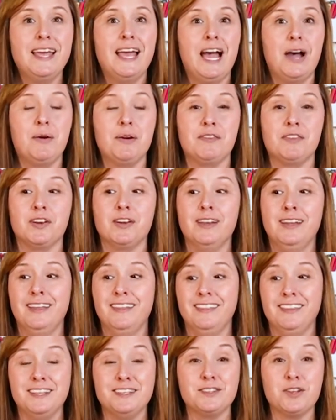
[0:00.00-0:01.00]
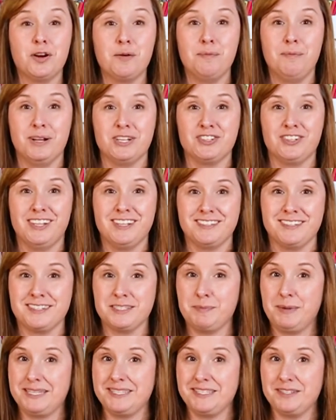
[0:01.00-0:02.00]
However, these are much less
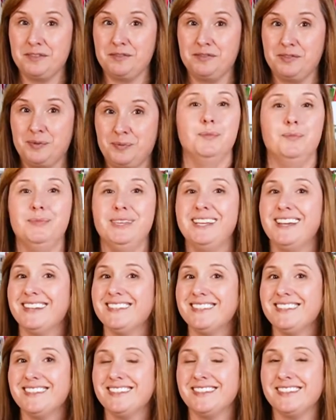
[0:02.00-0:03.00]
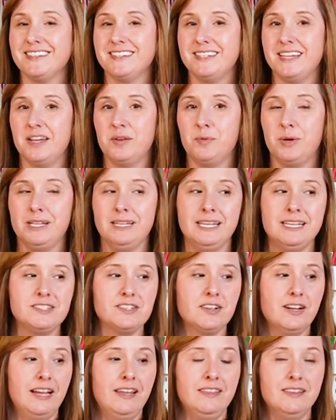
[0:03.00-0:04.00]
expensive. Because this is a 10-watt
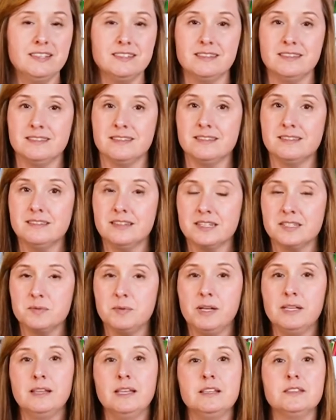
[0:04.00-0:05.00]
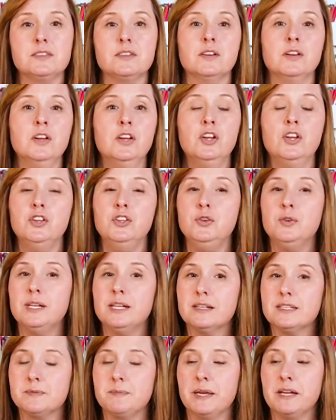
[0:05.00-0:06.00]
laser and this is a 6-watt laser, you
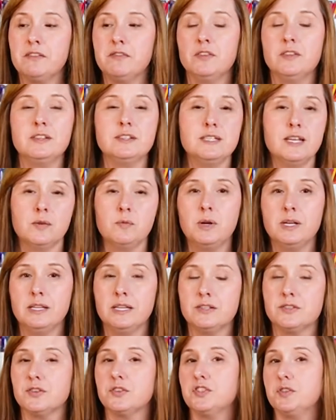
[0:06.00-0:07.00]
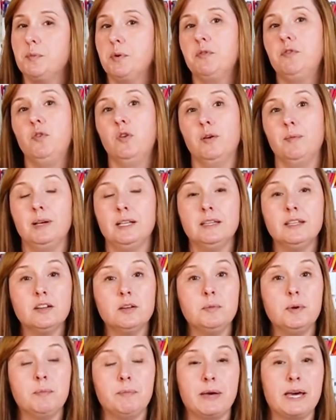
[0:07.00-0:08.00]
can expect for the 10-watt laser to perform a
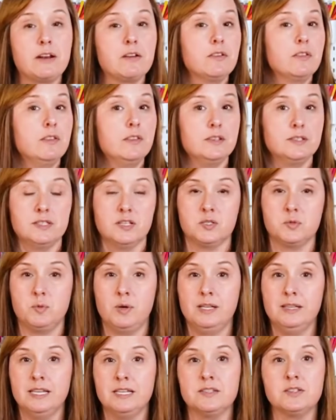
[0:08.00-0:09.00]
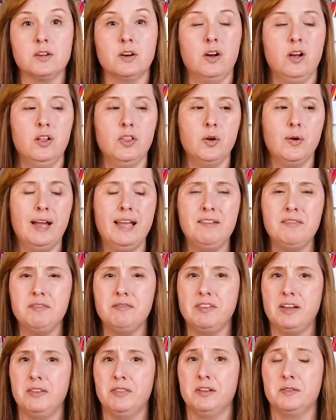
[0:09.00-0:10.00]
little bit better than the 6-watt laser, although I
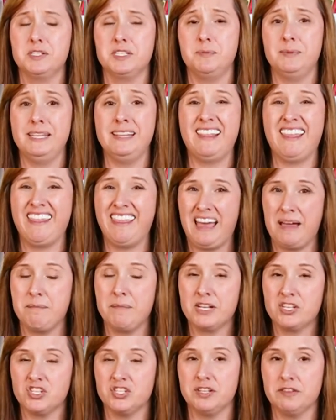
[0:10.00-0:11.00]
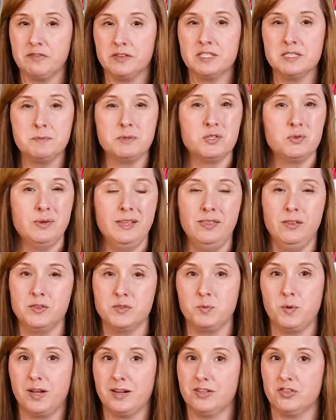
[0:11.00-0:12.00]
haven't found there to be that much difference between
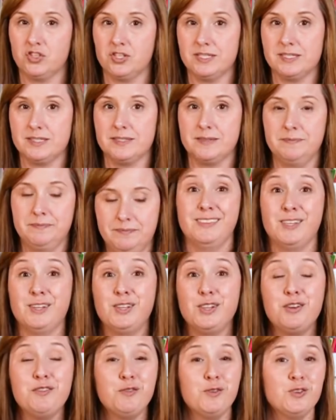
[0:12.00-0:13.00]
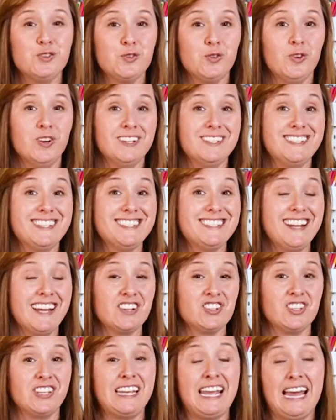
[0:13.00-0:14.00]
those wattages. The Glowforge Aura doesn't
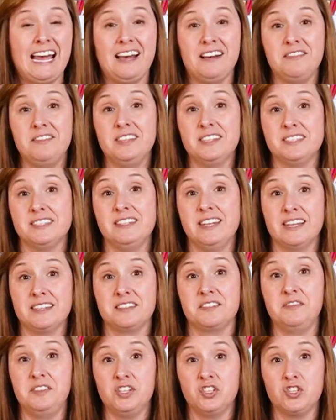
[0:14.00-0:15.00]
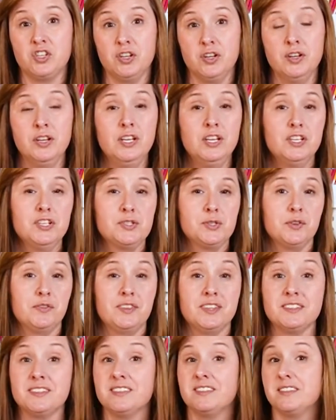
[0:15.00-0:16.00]
actually have this next feature, so
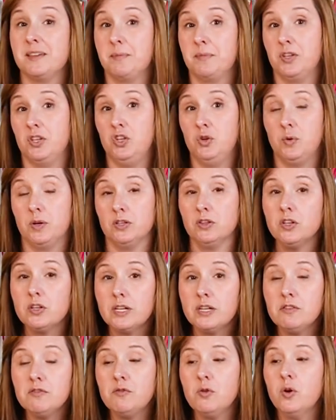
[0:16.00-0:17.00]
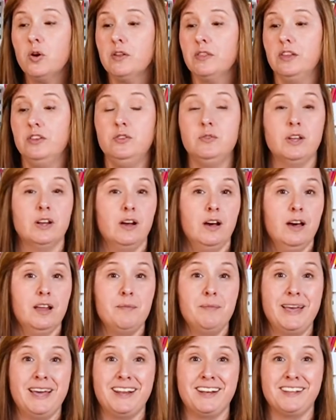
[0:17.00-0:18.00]
if this is something you are looking for, then you can
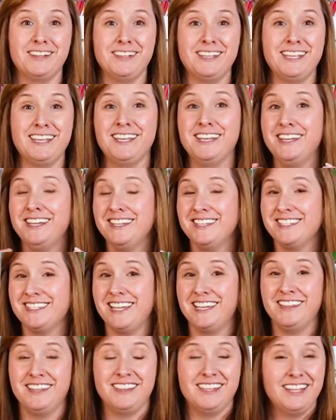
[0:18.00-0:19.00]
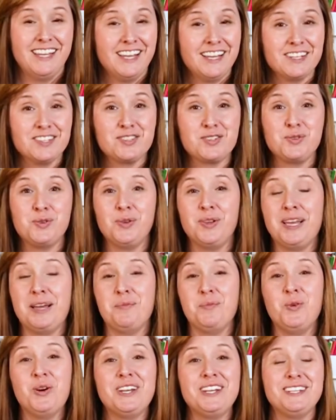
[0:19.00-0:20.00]
automatically say that the xTool
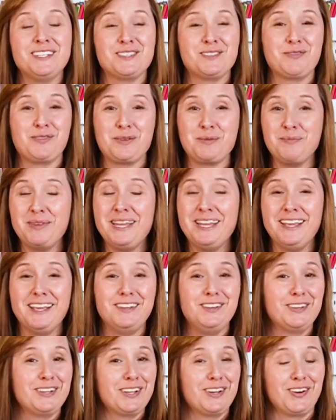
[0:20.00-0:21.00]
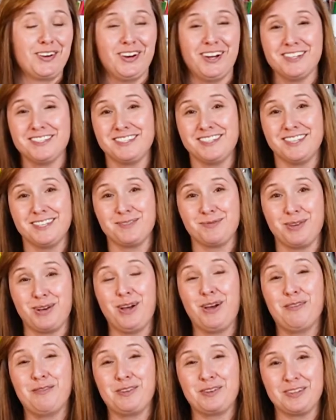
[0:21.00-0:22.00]
M1 is for me, and you can cross this one
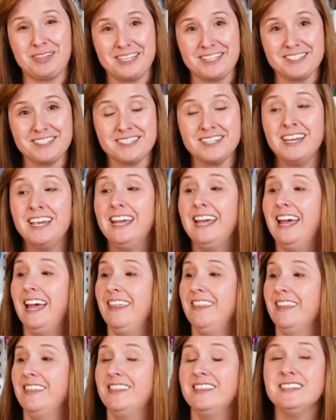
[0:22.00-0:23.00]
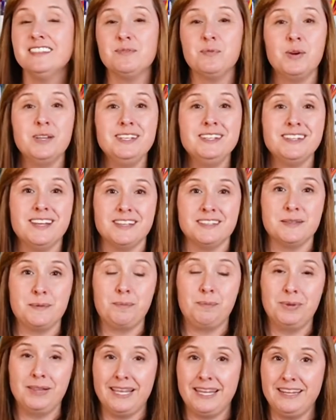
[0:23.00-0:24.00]
off your list, and that this one
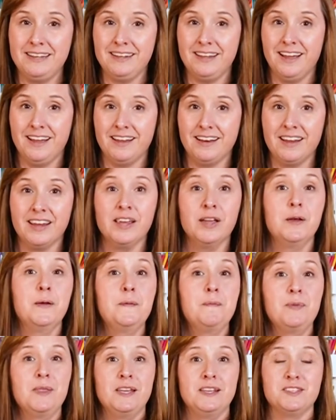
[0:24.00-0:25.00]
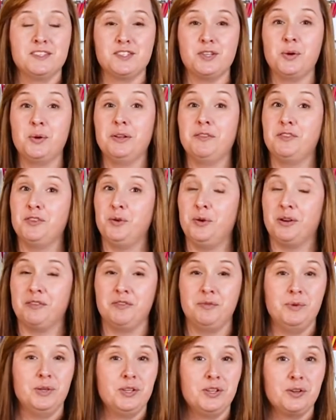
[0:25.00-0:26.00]
does blade cutting. So if you are
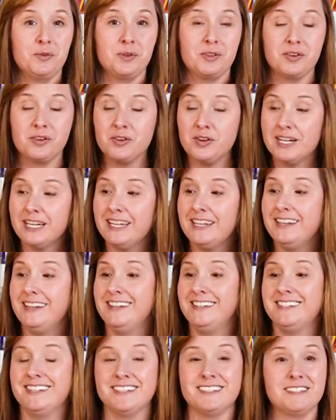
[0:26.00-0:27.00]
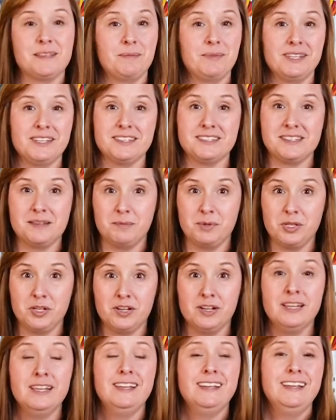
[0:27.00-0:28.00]
familiar with a Cricut, it does something
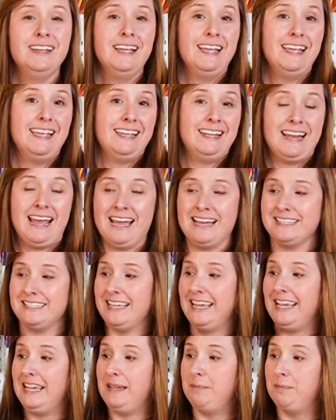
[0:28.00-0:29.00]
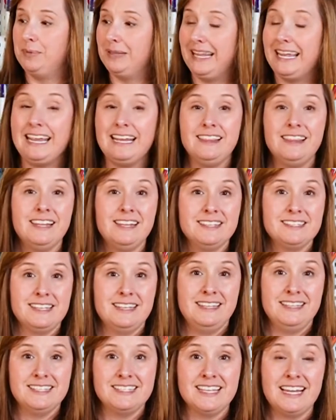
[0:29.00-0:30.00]
similar. It has a blade that
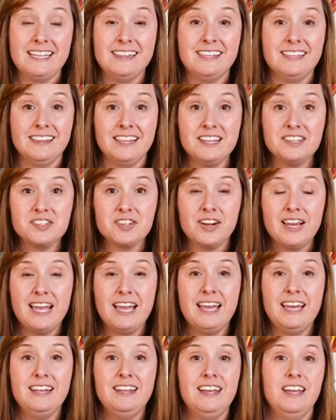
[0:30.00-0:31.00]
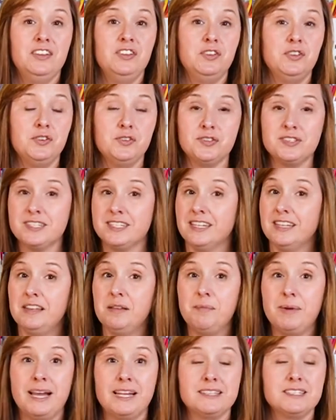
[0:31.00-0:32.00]
is inside the laser head, and you use
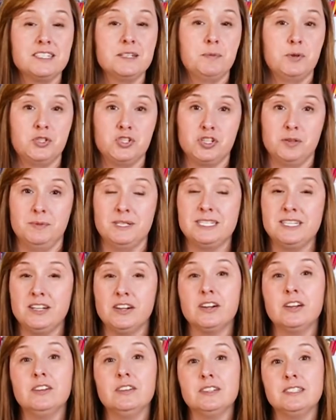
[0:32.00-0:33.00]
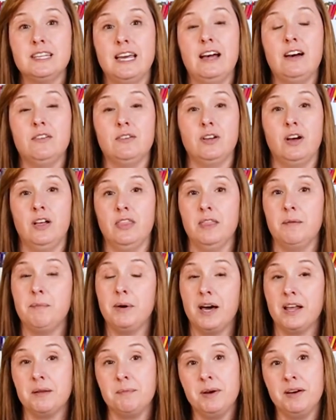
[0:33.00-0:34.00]
sticky mats to put your material down on the
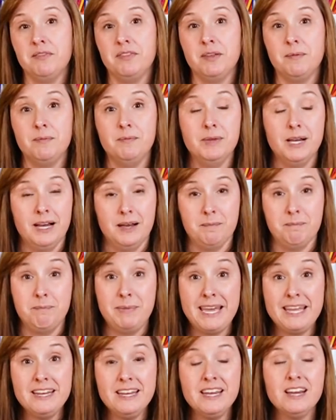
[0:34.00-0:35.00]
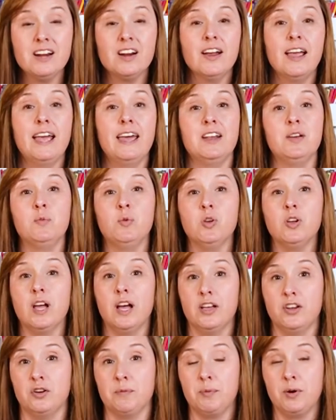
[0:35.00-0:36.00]
bottom of the bed here, and it will
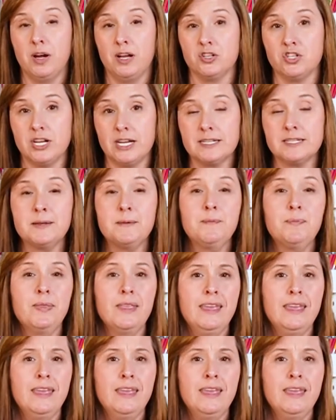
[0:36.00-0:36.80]
cut your project.